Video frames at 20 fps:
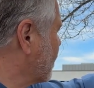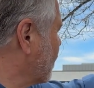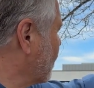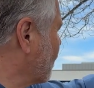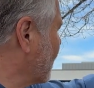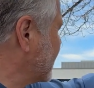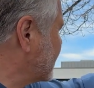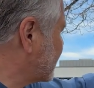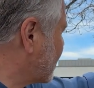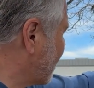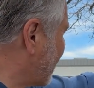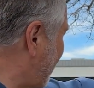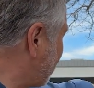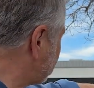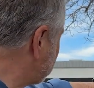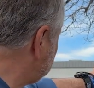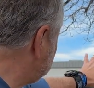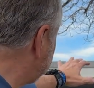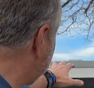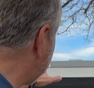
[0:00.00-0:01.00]
We still have
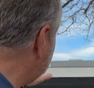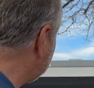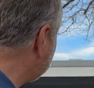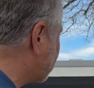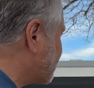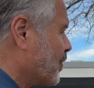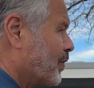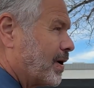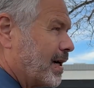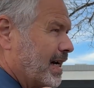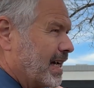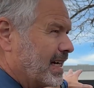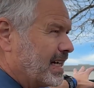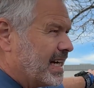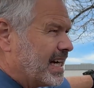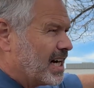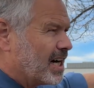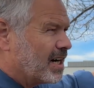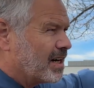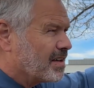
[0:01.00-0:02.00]
some tenants who are in
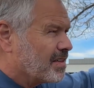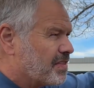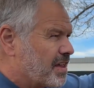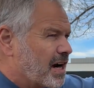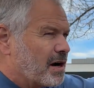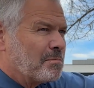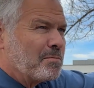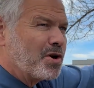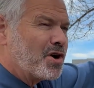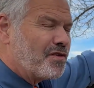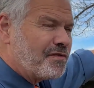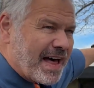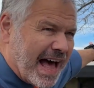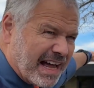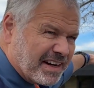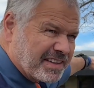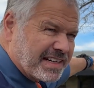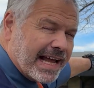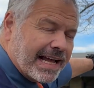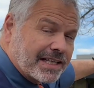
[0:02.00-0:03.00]
here. Their
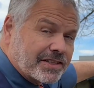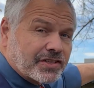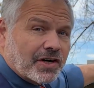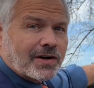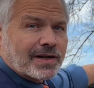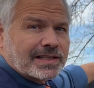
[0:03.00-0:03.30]
move-out dates are